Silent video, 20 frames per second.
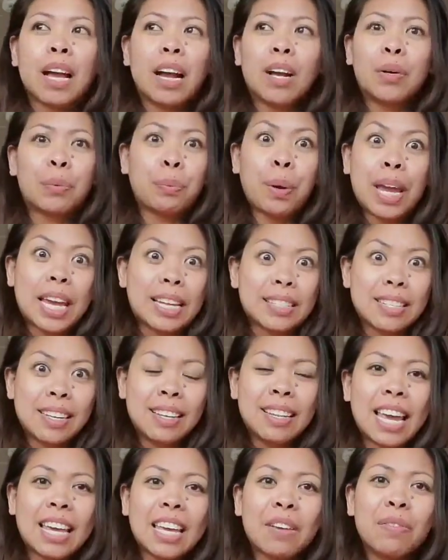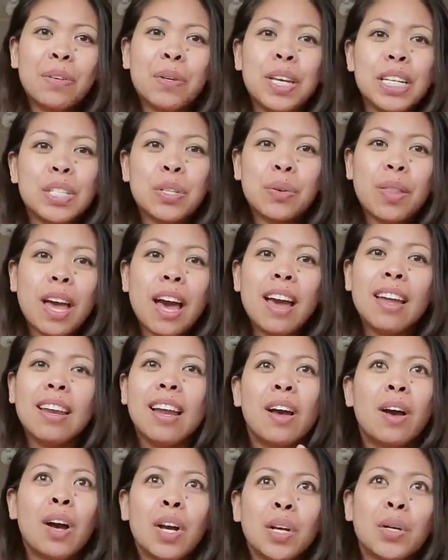great. Like if you can do that,
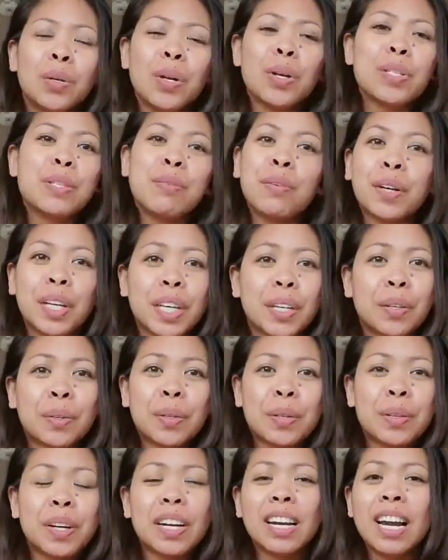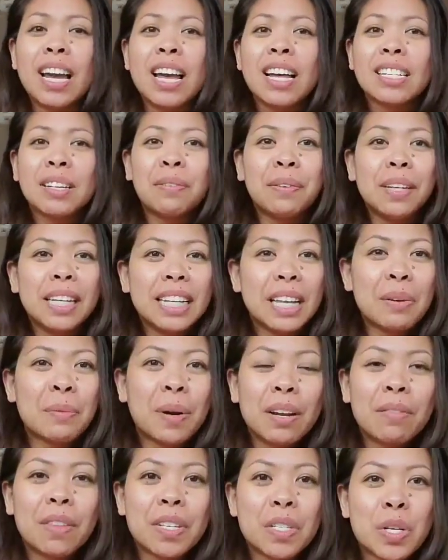kudos for you. You are definitely
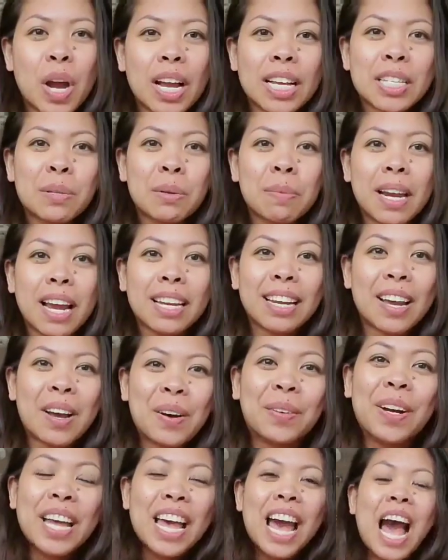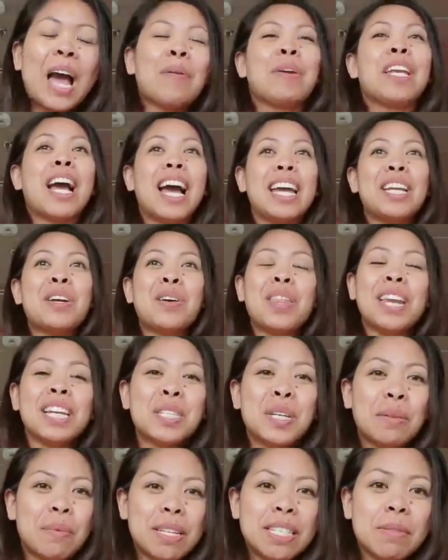one of the strongest women I know. I mean, I know that
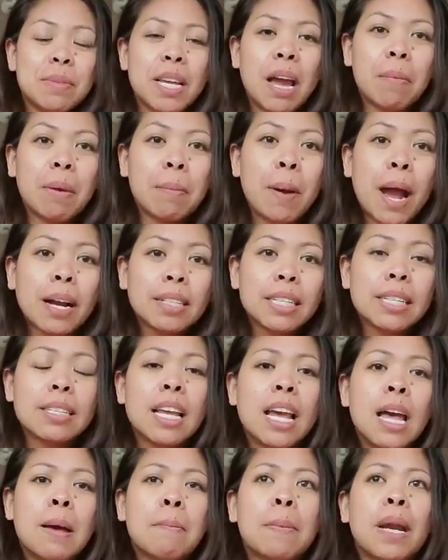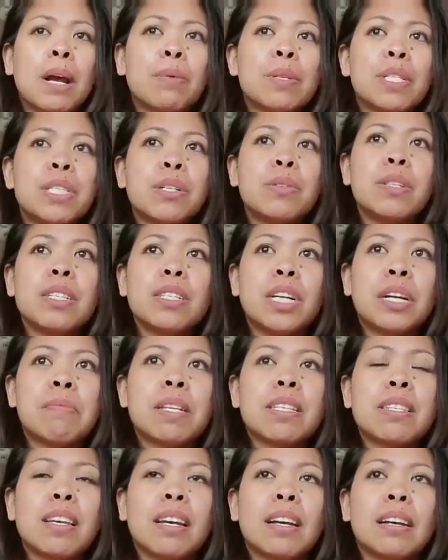it took me some time to practice, but I was so
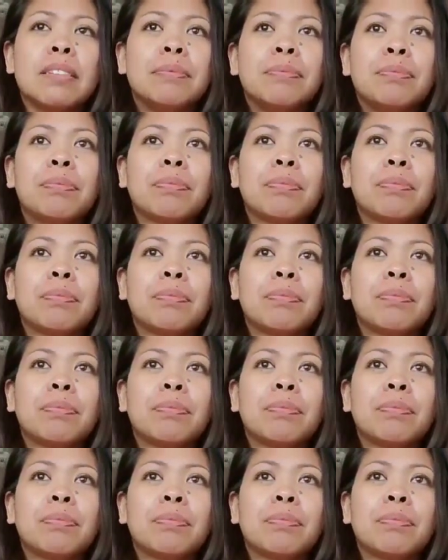determined to,